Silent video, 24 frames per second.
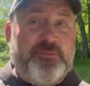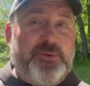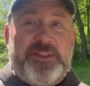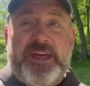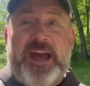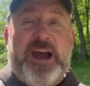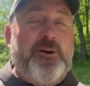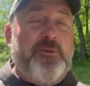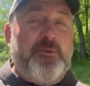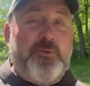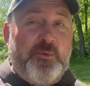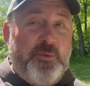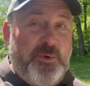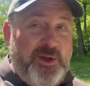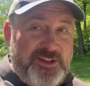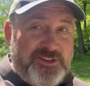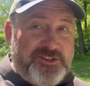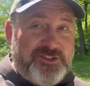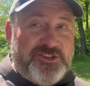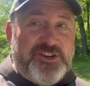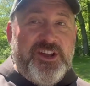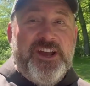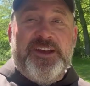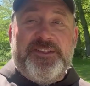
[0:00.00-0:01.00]
without
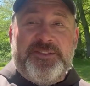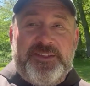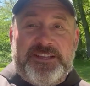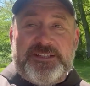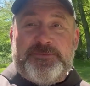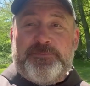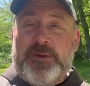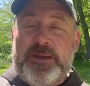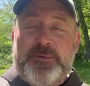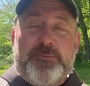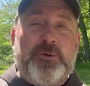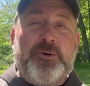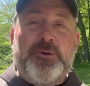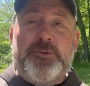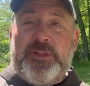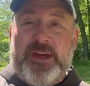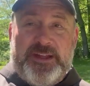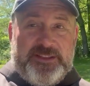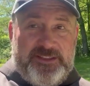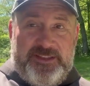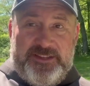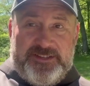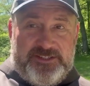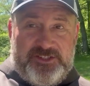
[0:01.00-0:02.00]
which these people
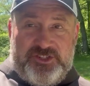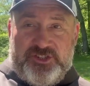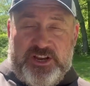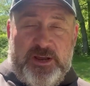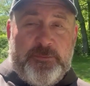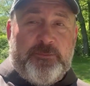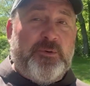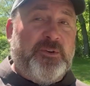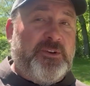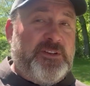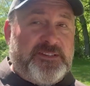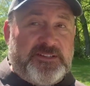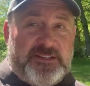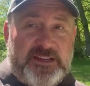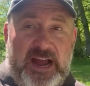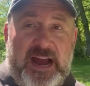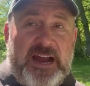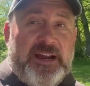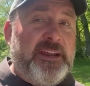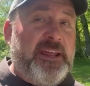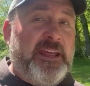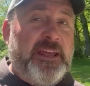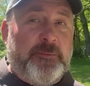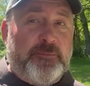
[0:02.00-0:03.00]
that this shepherd is
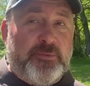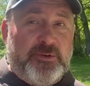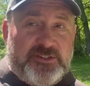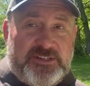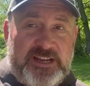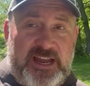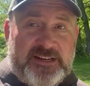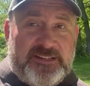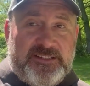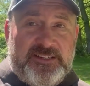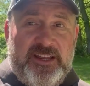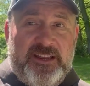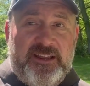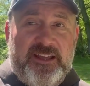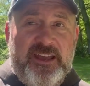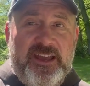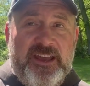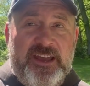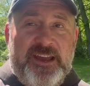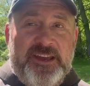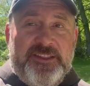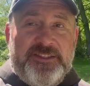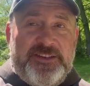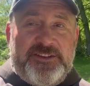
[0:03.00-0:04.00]
guiding and protecting,
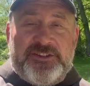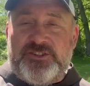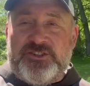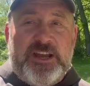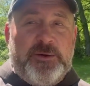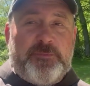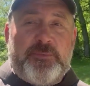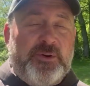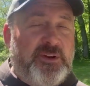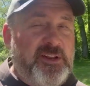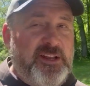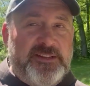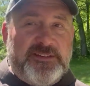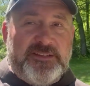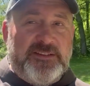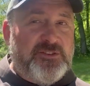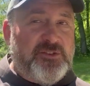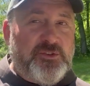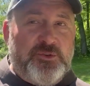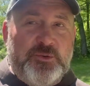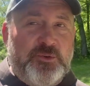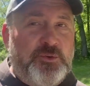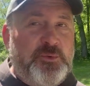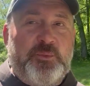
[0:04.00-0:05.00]
this shepherd isn't
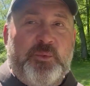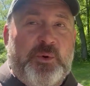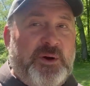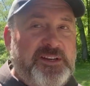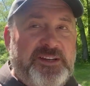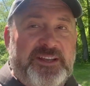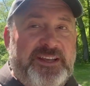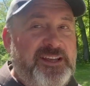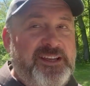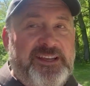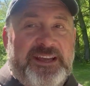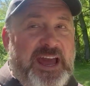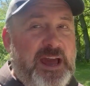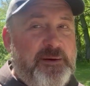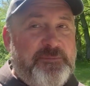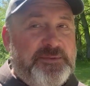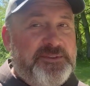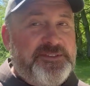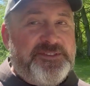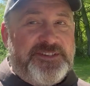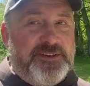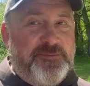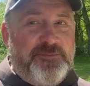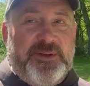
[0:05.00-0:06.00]
what he
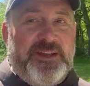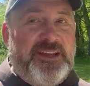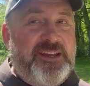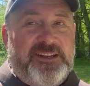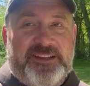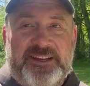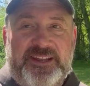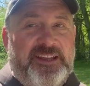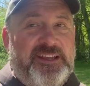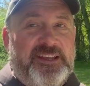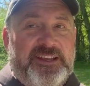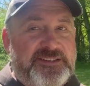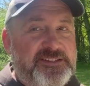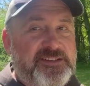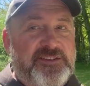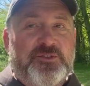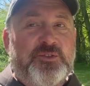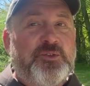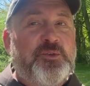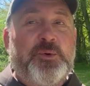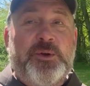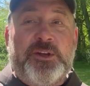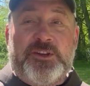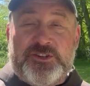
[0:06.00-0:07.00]
happens to be. He isn't
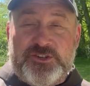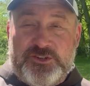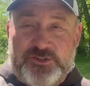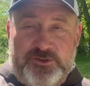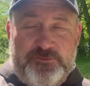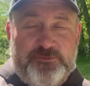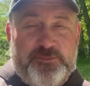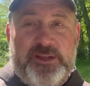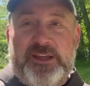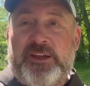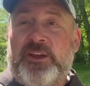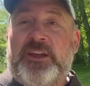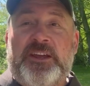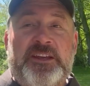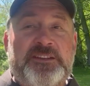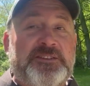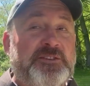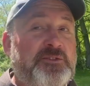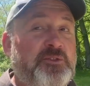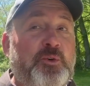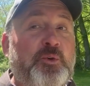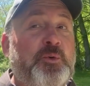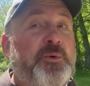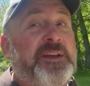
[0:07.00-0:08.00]
who he should be. He
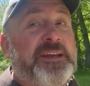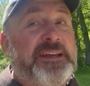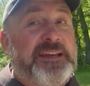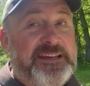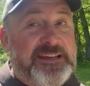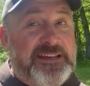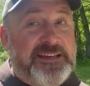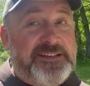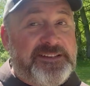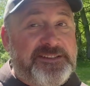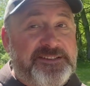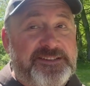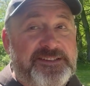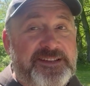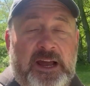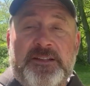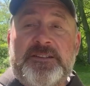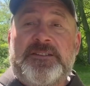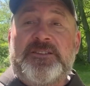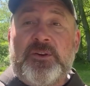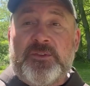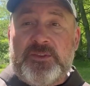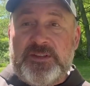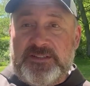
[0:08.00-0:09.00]
isn't who he is. And
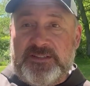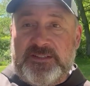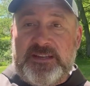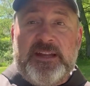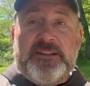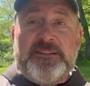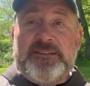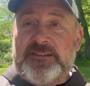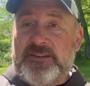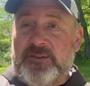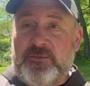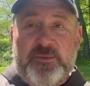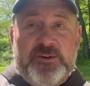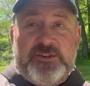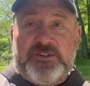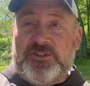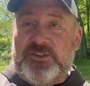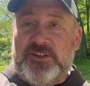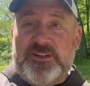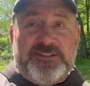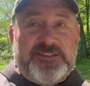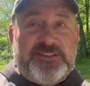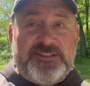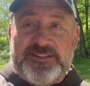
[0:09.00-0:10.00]
so the sense in which
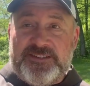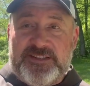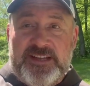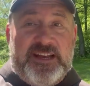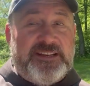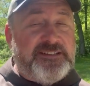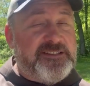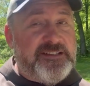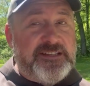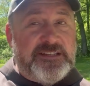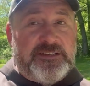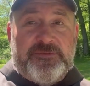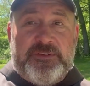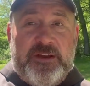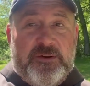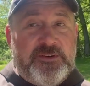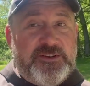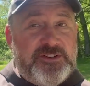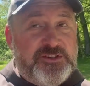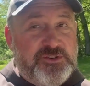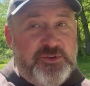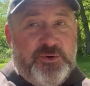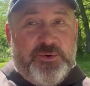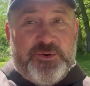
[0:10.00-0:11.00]
Jesus says in this very
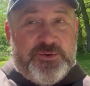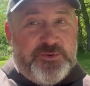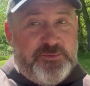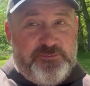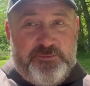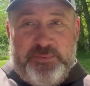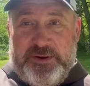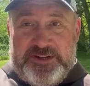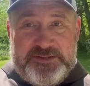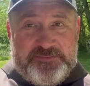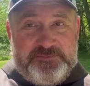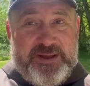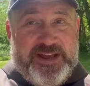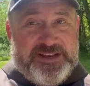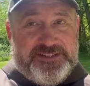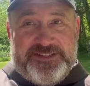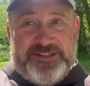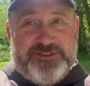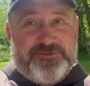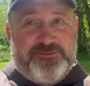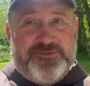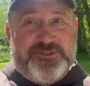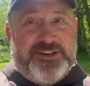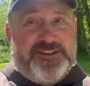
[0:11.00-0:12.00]
short
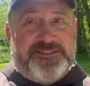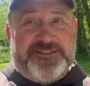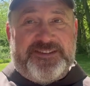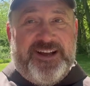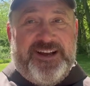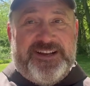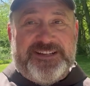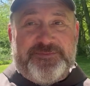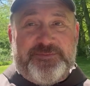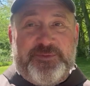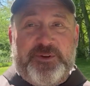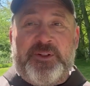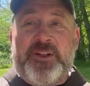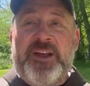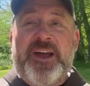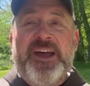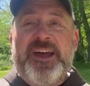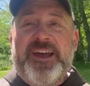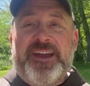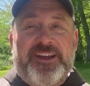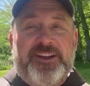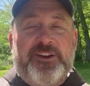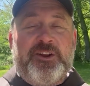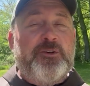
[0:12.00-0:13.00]
passage from John's Gospel,
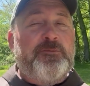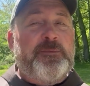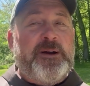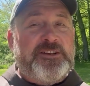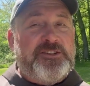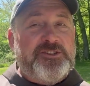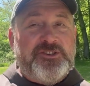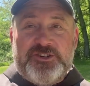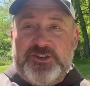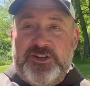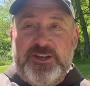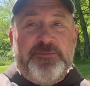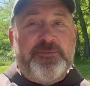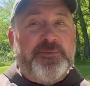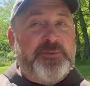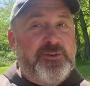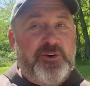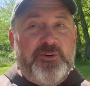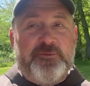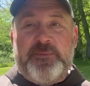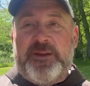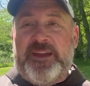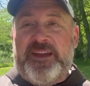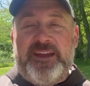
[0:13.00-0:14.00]
my sheep
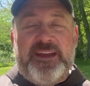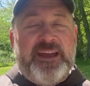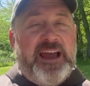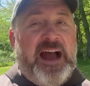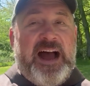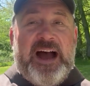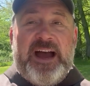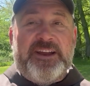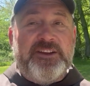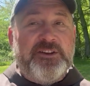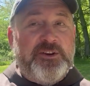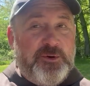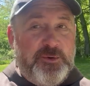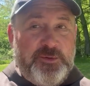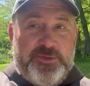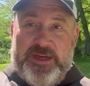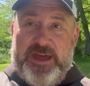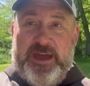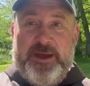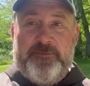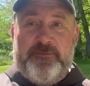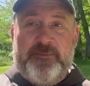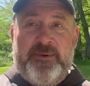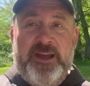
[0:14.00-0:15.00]
know me, I know
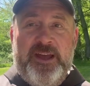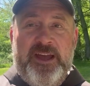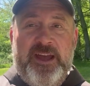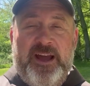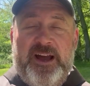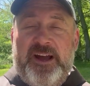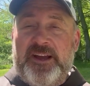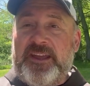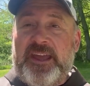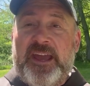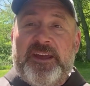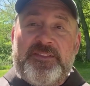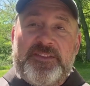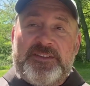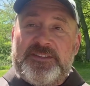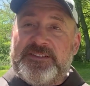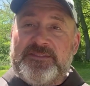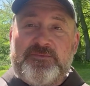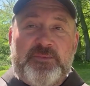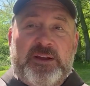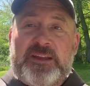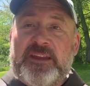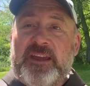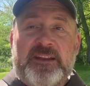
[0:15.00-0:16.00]
them. Again,
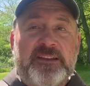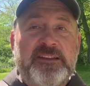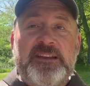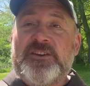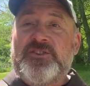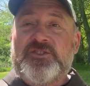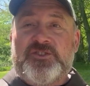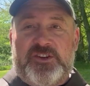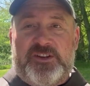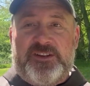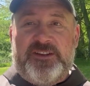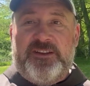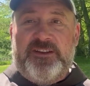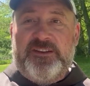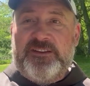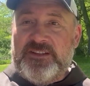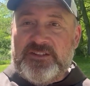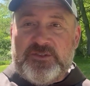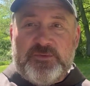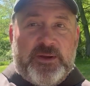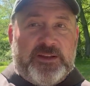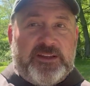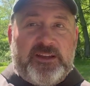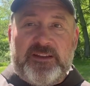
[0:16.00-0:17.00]
this recognition.
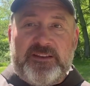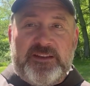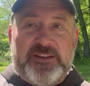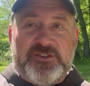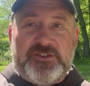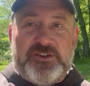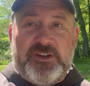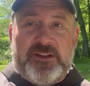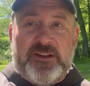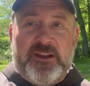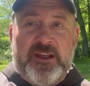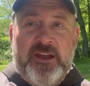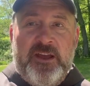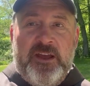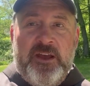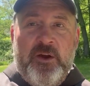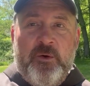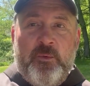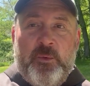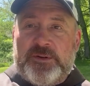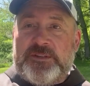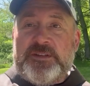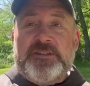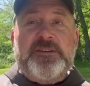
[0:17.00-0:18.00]

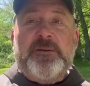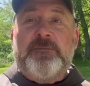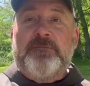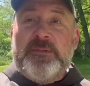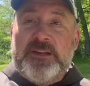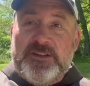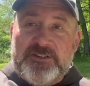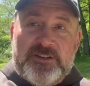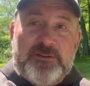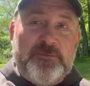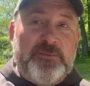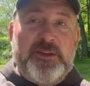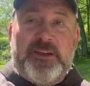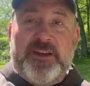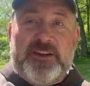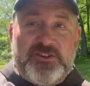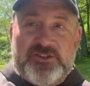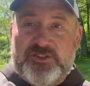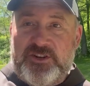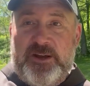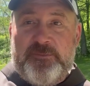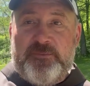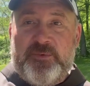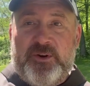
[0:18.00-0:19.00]
What does it mean to be a
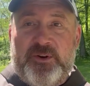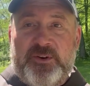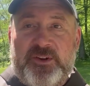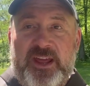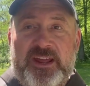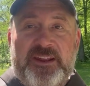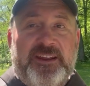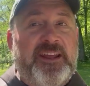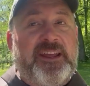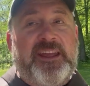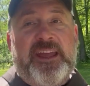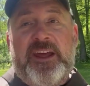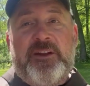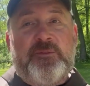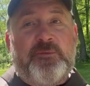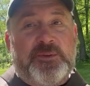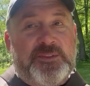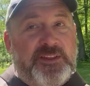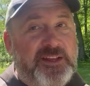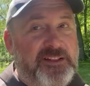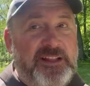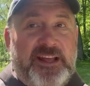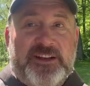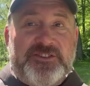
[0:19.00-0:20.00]
shepherd? And again, with
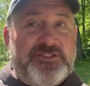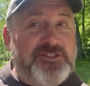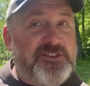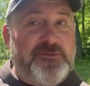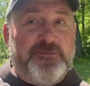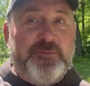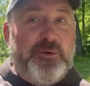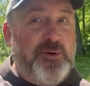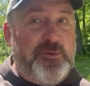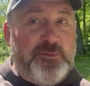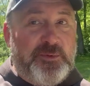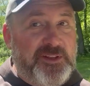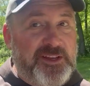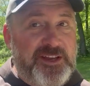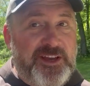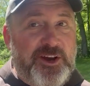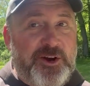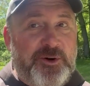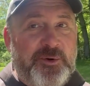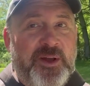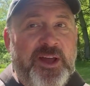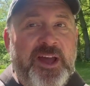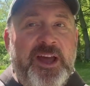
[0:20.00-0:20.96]
the election of Pope Leo,